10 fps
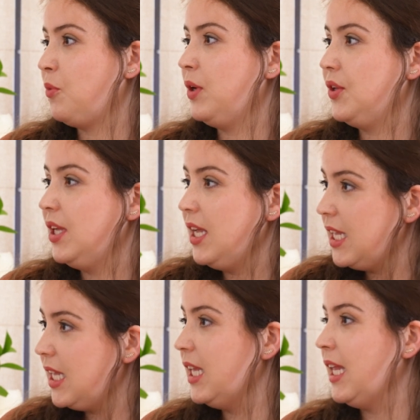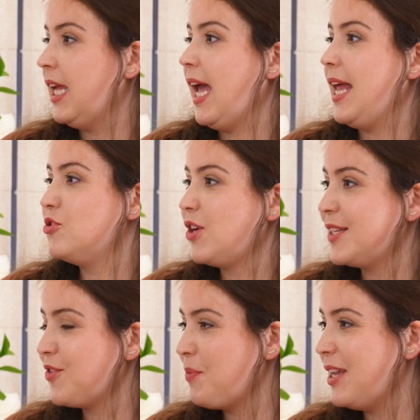real healing and
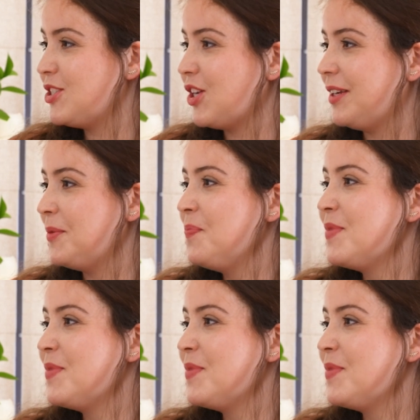transformation?